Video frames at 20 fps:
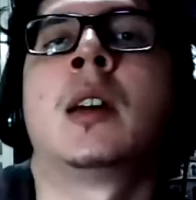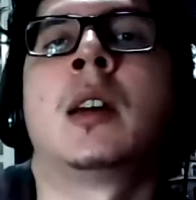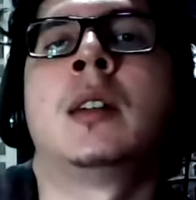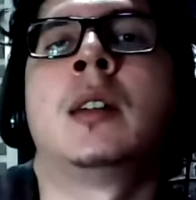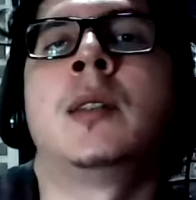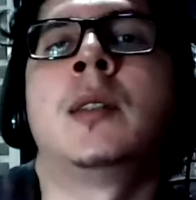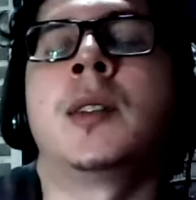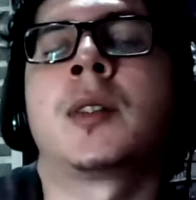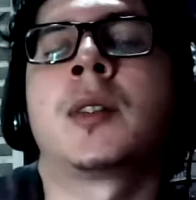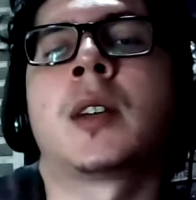
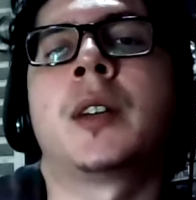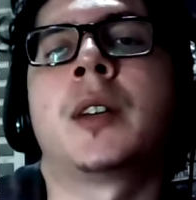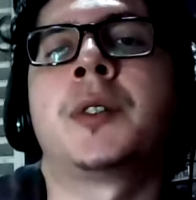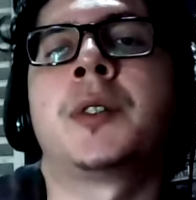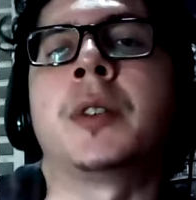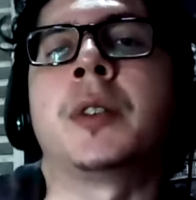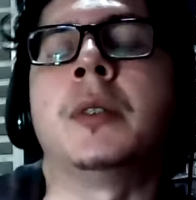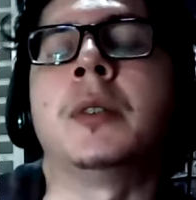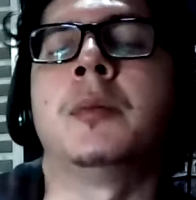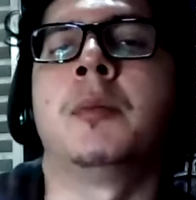
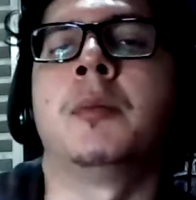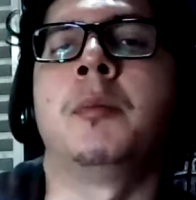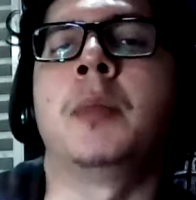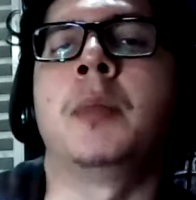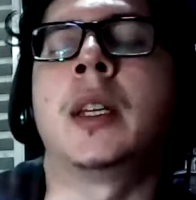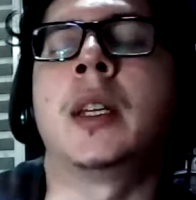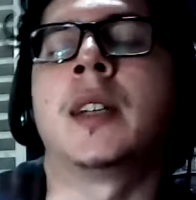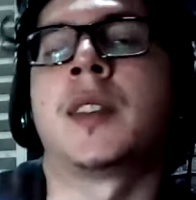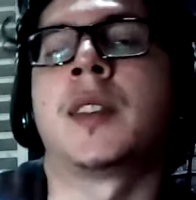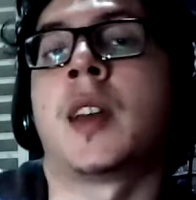discussion,
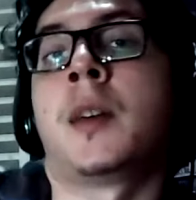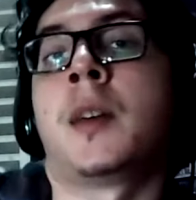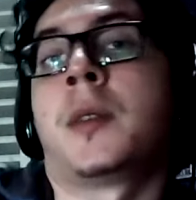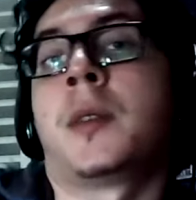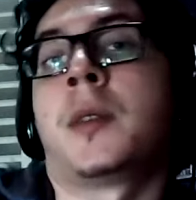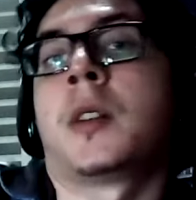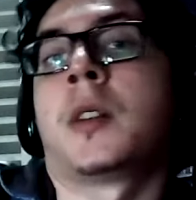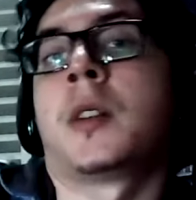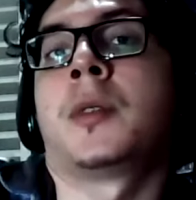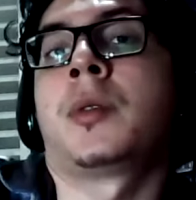because I have a
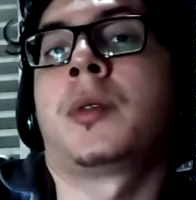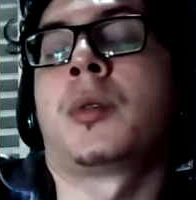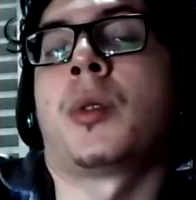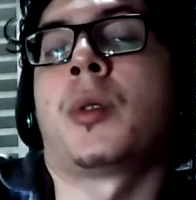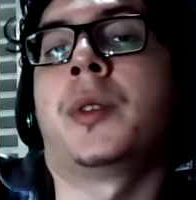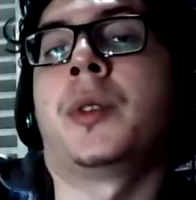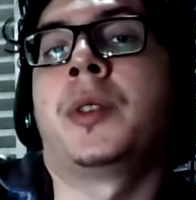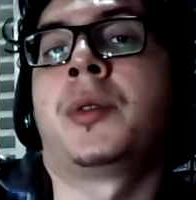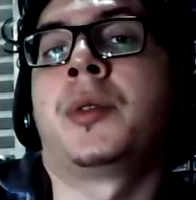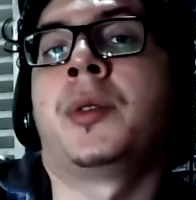lot of
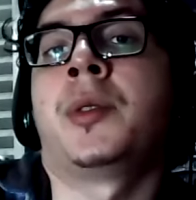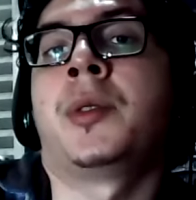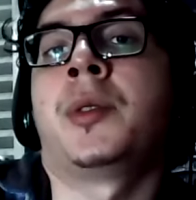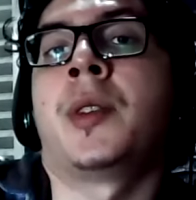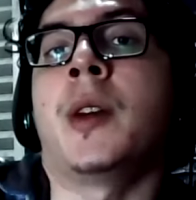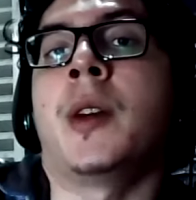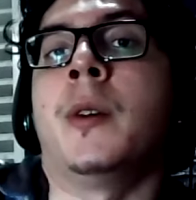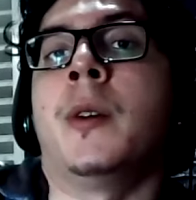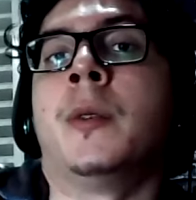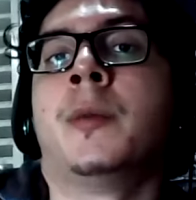stories to
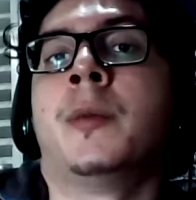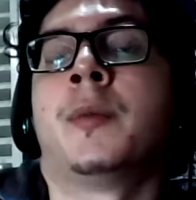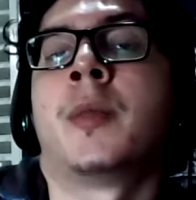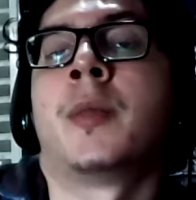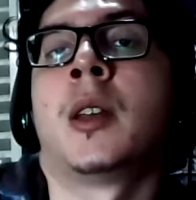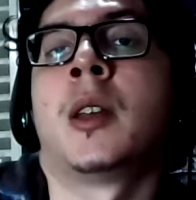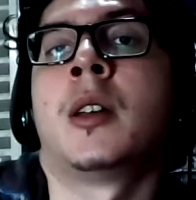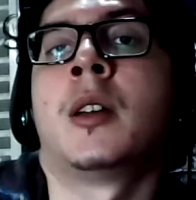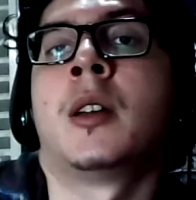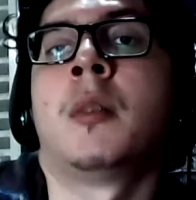tell.
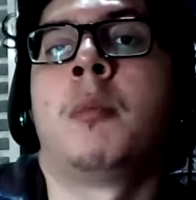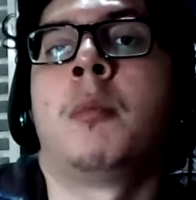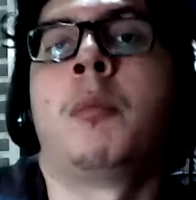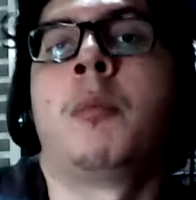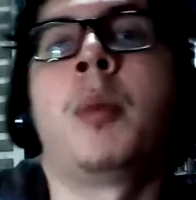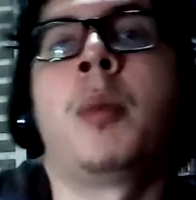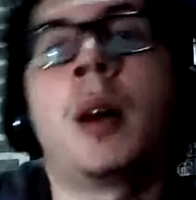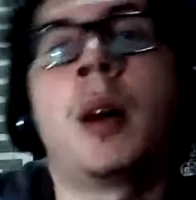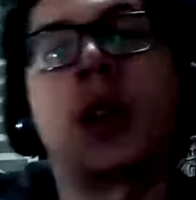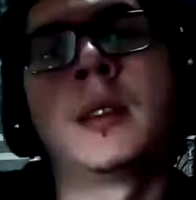
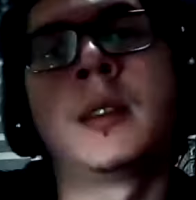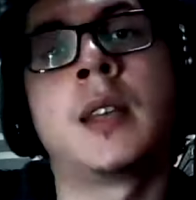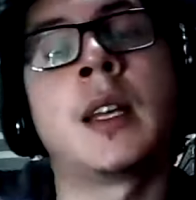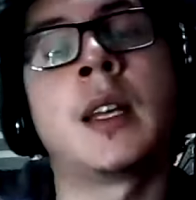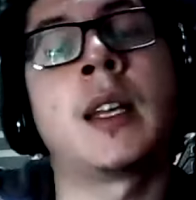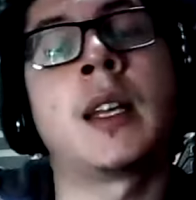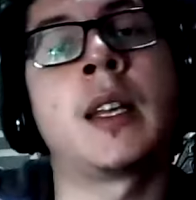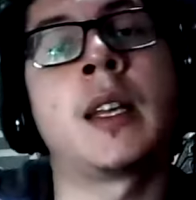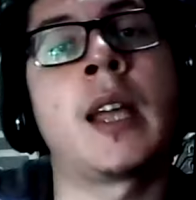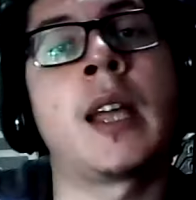But then
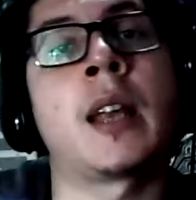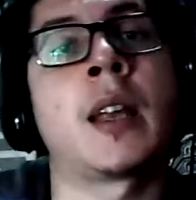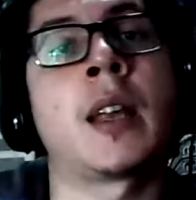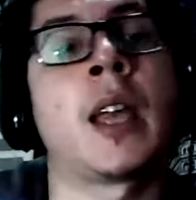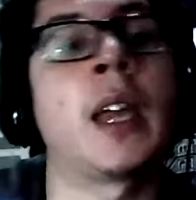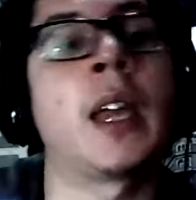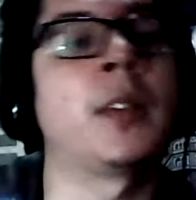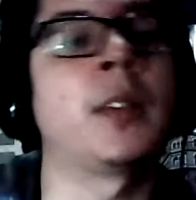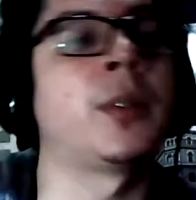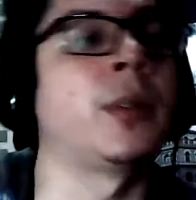I get
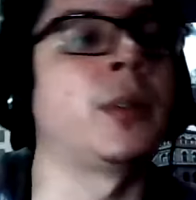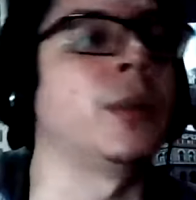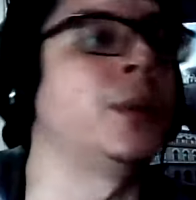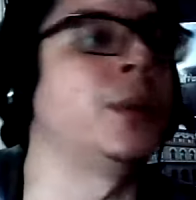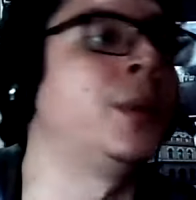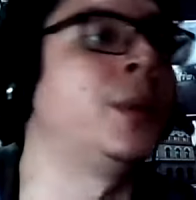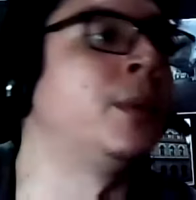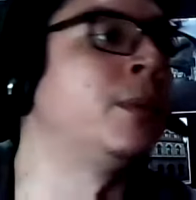canceled.